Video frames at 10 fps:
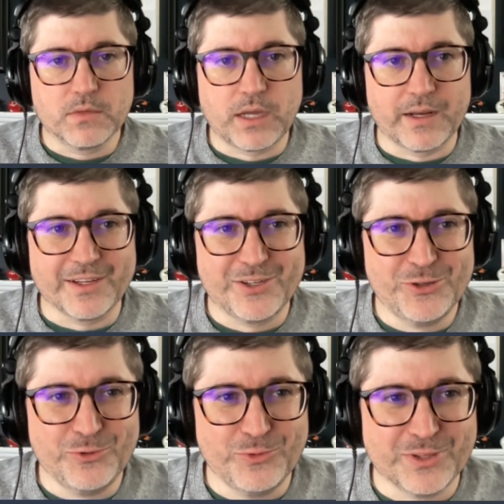cutting
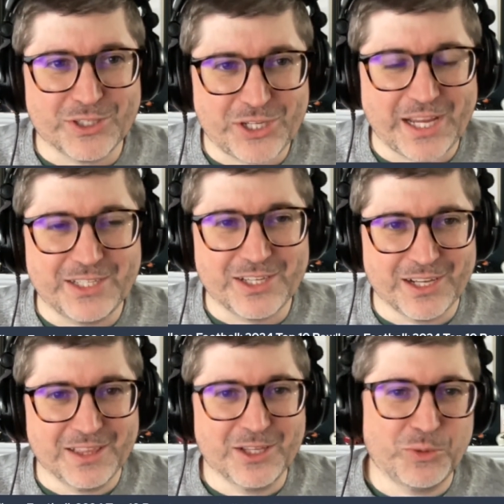to the chase a
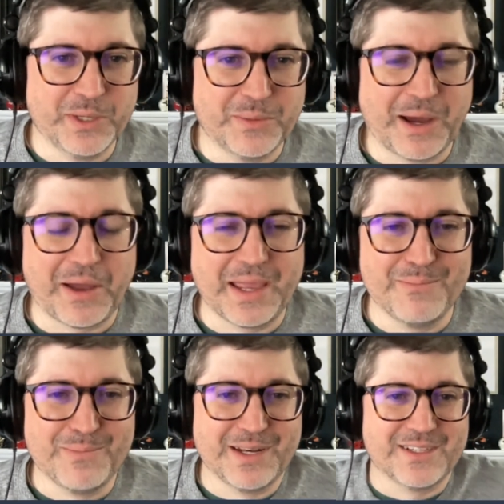little bit, about
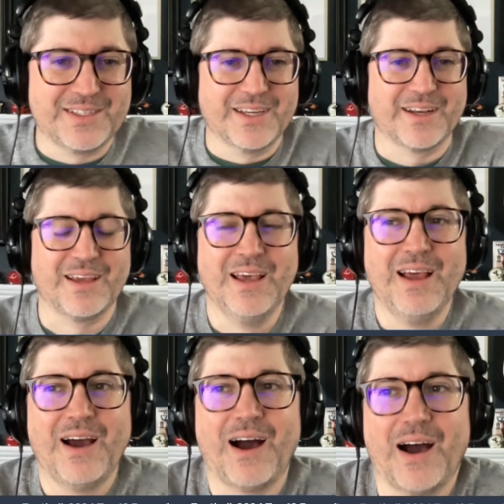8 minutes in,
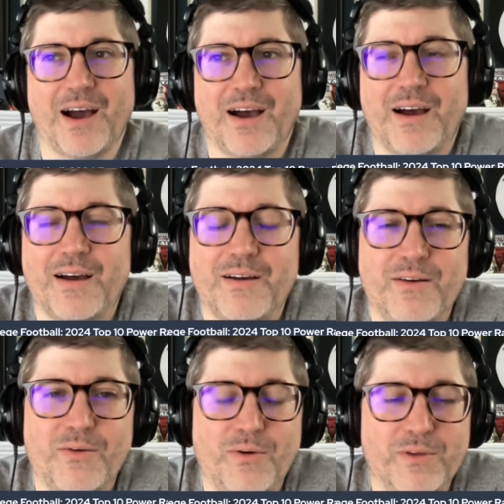
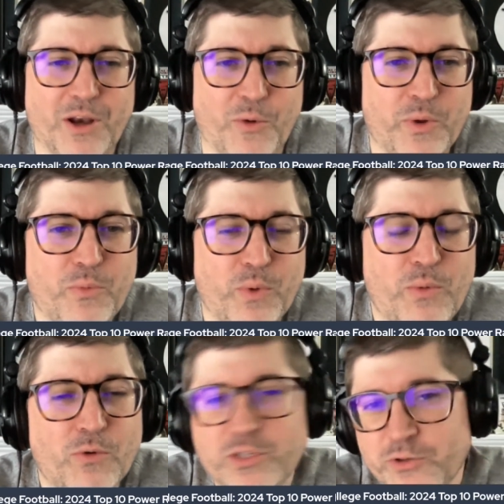we
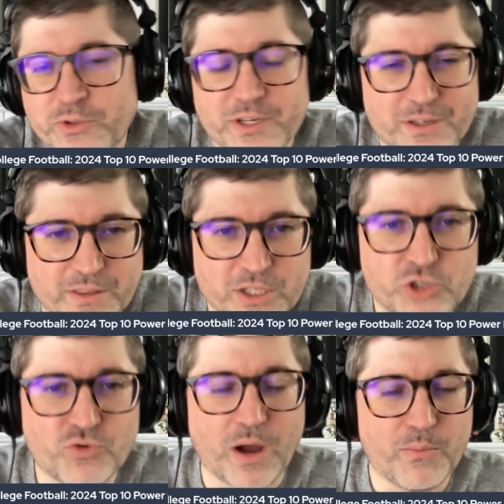won't do the
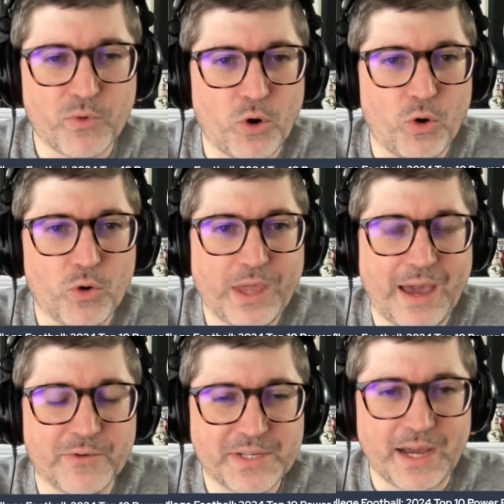drum roll
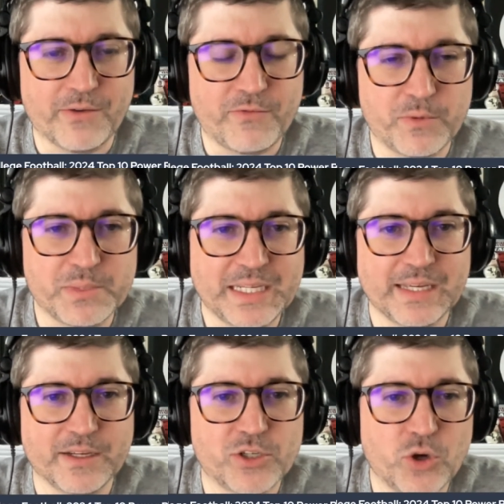countdown from
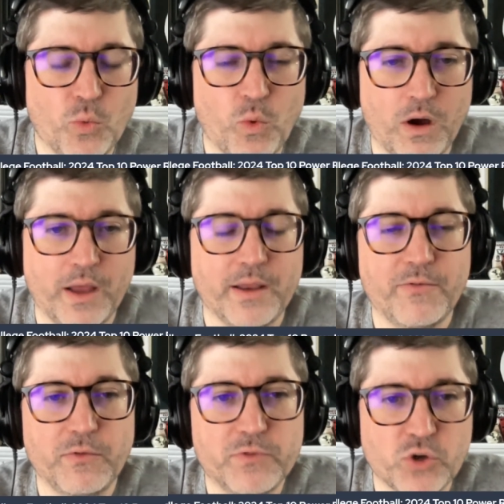10 to 1.
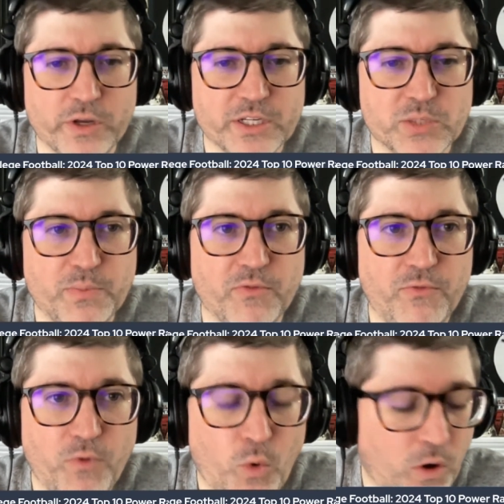If you've joined us
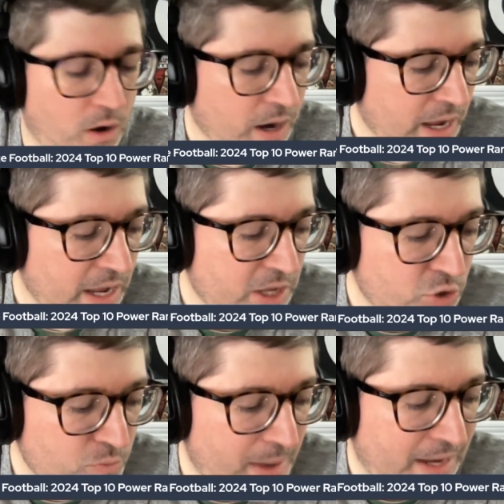before,
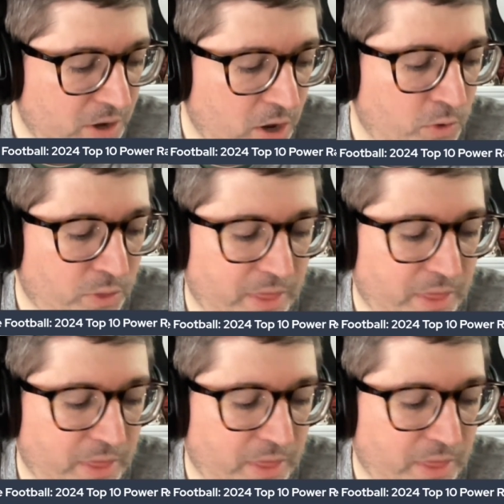you may know